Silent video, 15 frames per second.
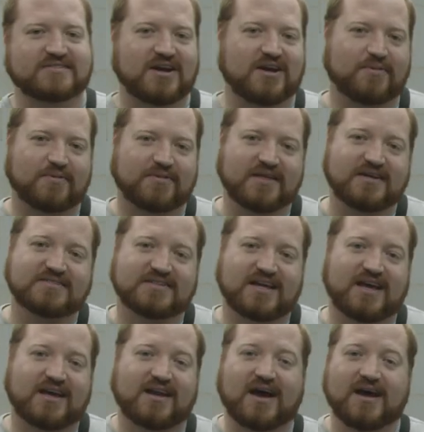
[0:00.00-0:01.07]
started with this,
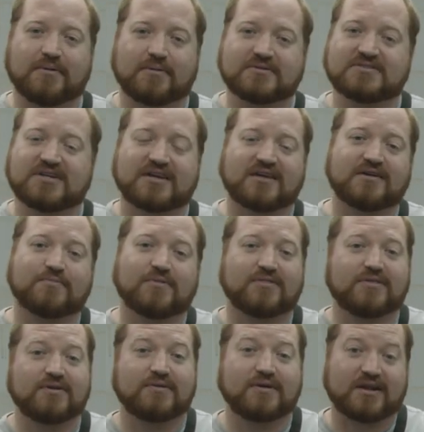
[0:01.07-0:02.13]
and I will check in
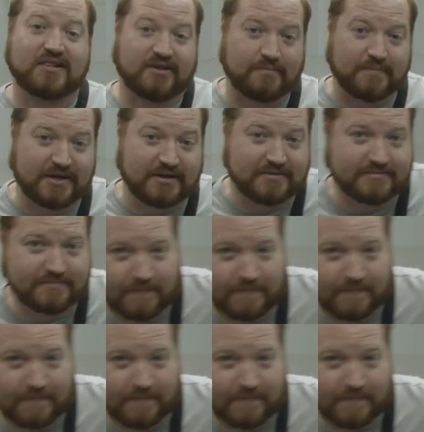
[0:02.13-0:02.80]
with you in a little bit.